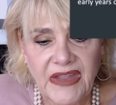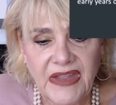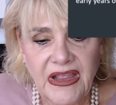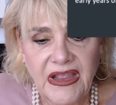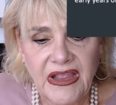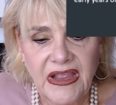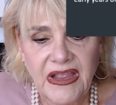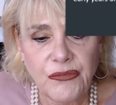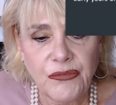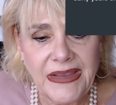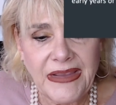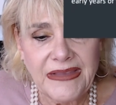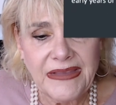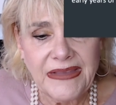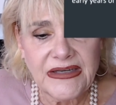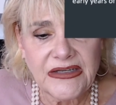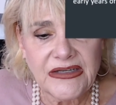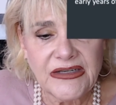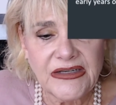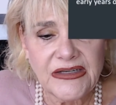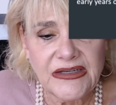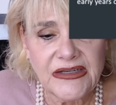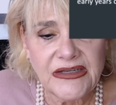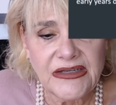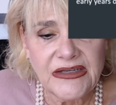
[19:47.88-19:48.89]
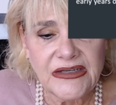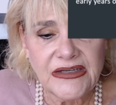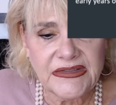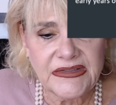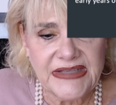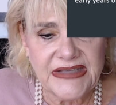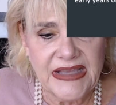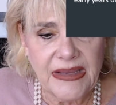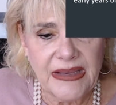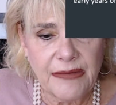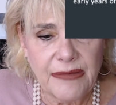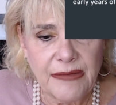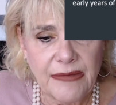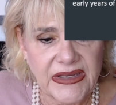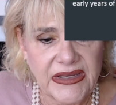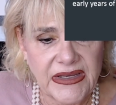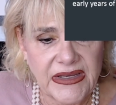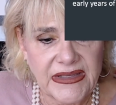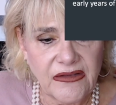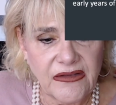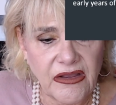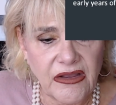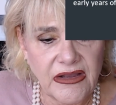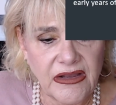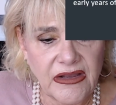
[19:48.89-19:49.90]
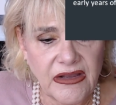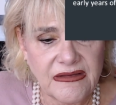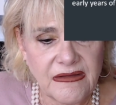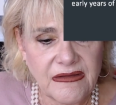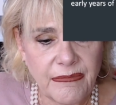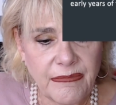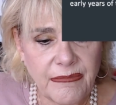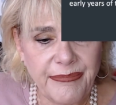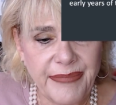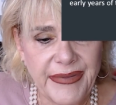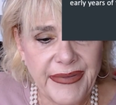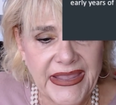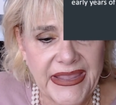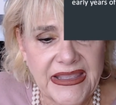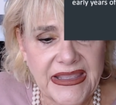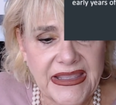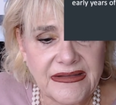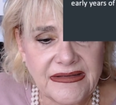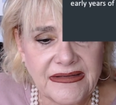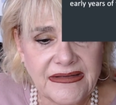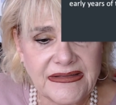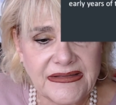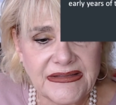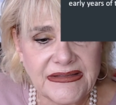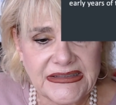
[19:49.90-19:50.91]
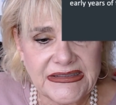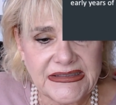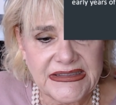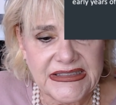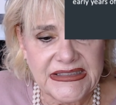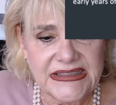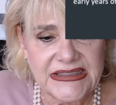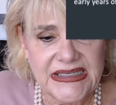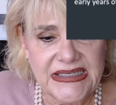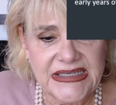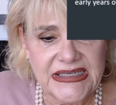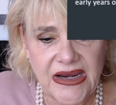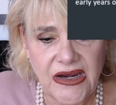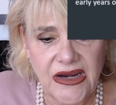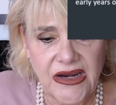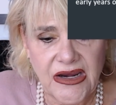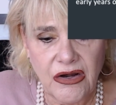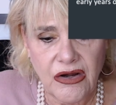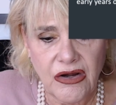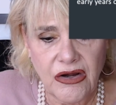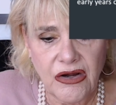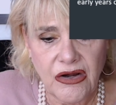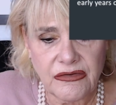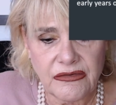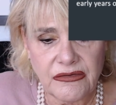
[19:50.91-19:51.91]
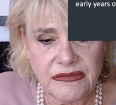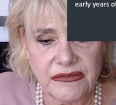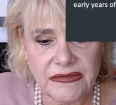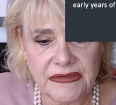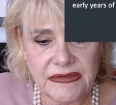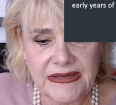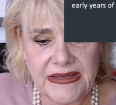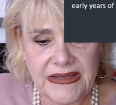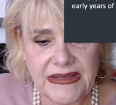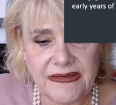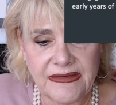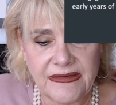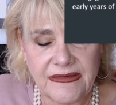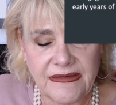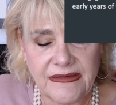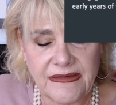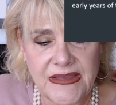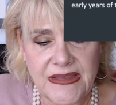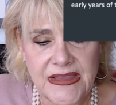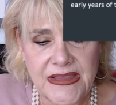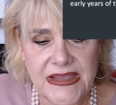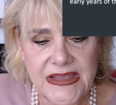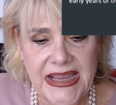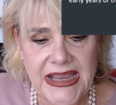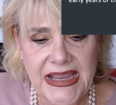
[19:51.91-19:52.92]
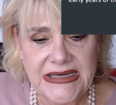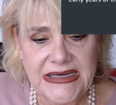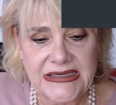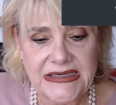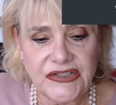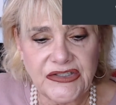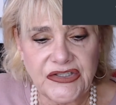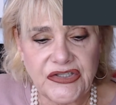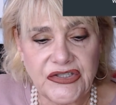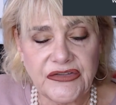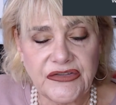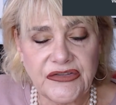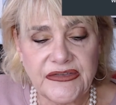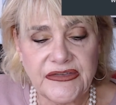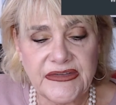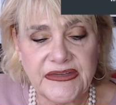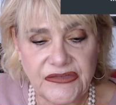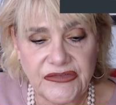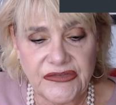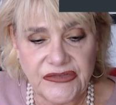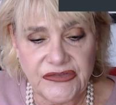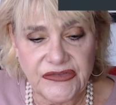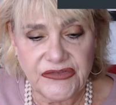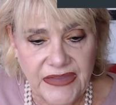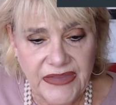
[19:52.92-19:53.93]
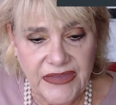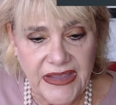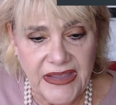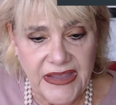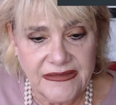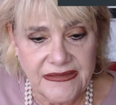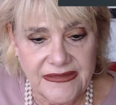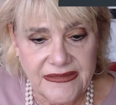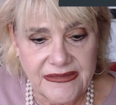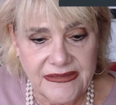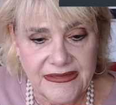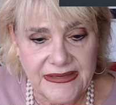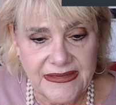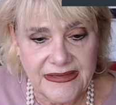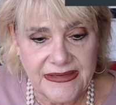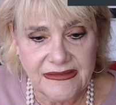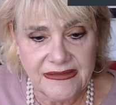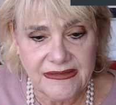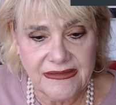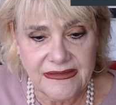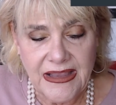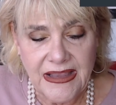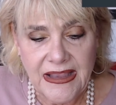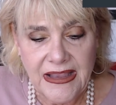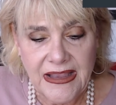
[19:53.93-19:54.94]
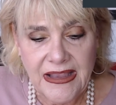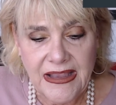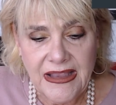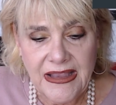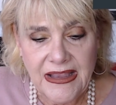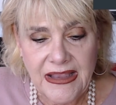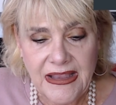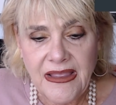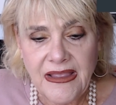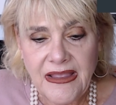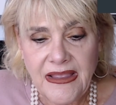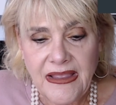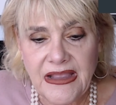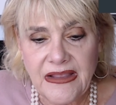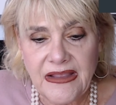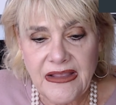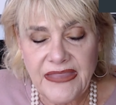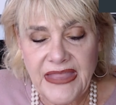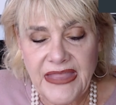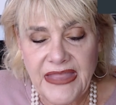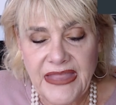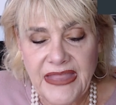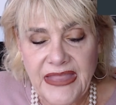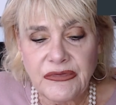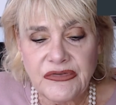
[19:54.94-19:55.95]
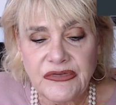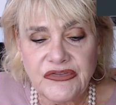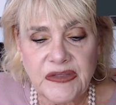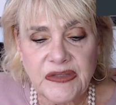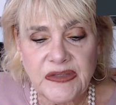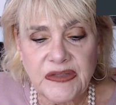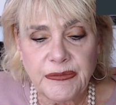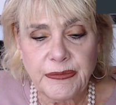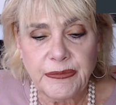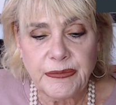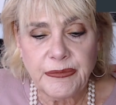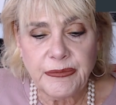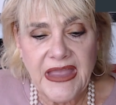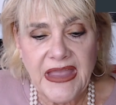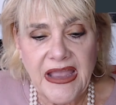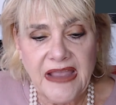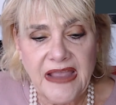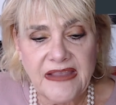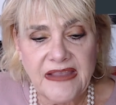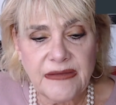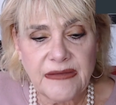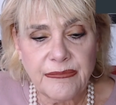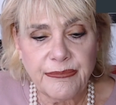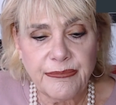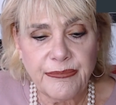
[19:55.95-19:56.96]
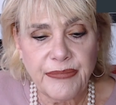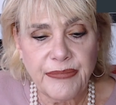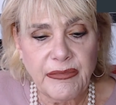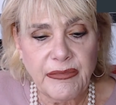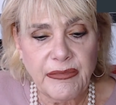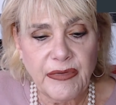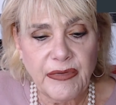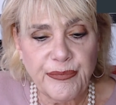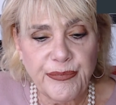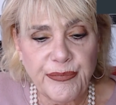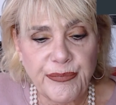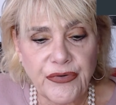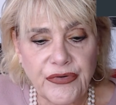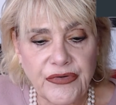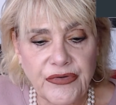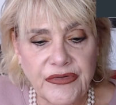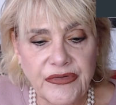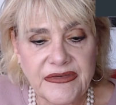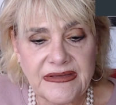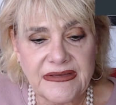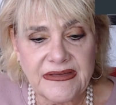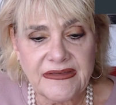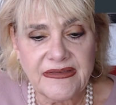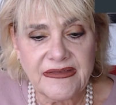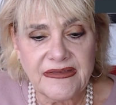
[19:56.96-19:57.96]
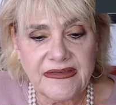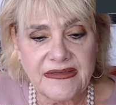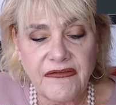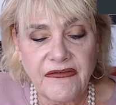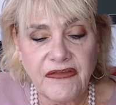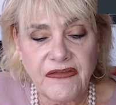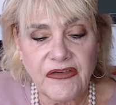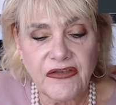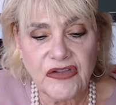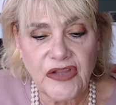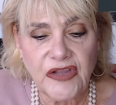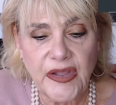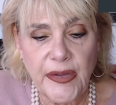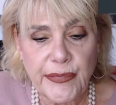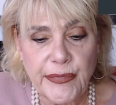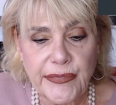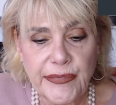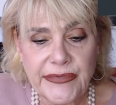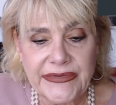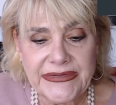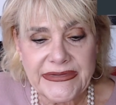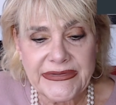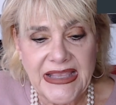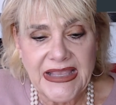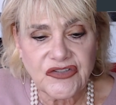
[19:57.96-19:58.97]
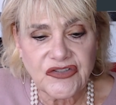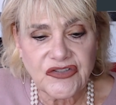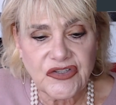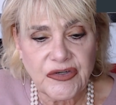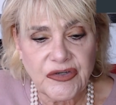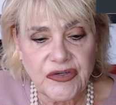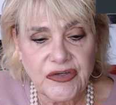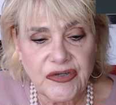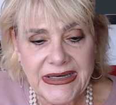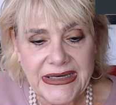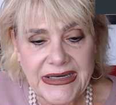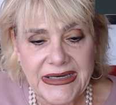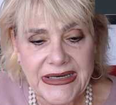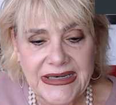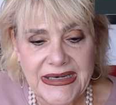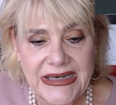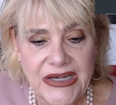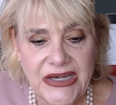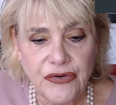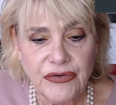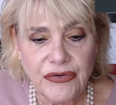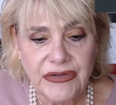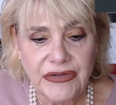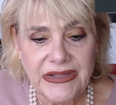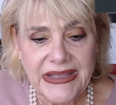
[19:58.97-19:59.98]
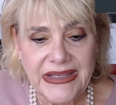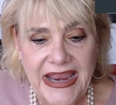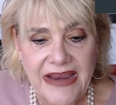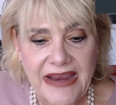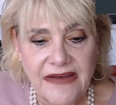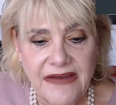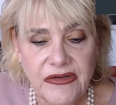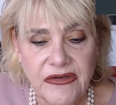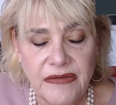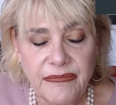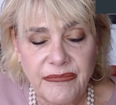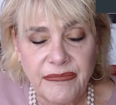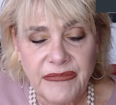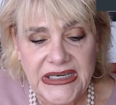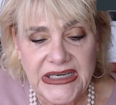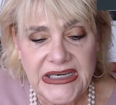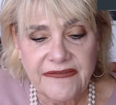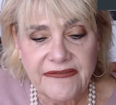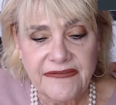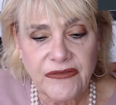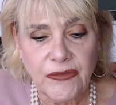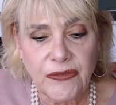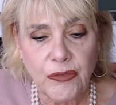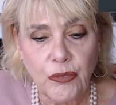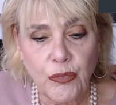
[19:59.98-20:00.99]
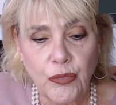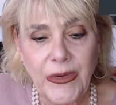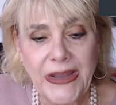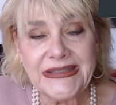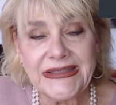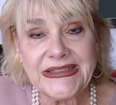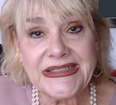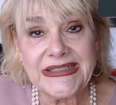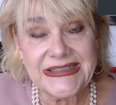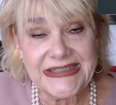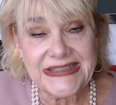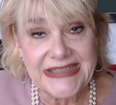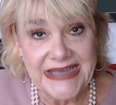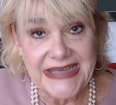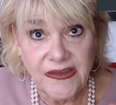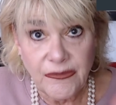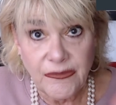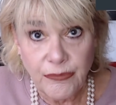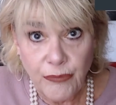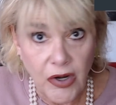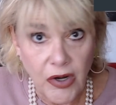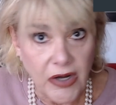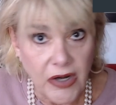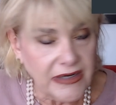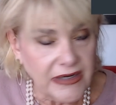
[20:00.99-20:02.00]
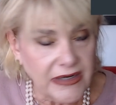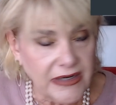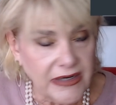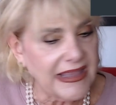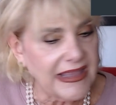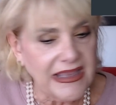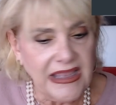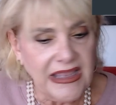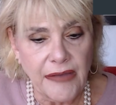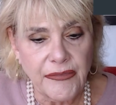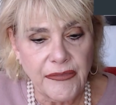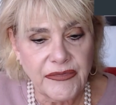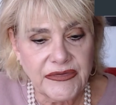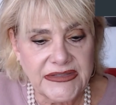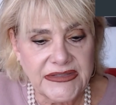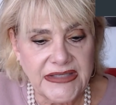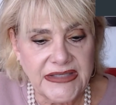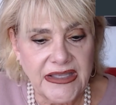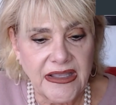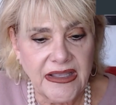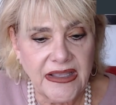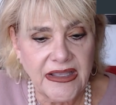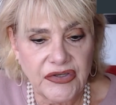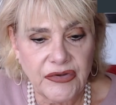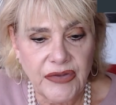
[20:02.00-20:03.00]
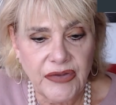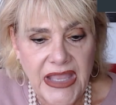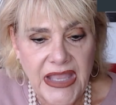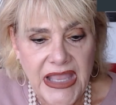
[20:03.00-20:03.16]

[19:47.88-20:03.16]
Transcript: the residential real estate market's on its biggest tear since 2006. Now, that was just before the housing bubble burst and set off a global recession. But in nearly every meaningful way, today's market, like I was telling you,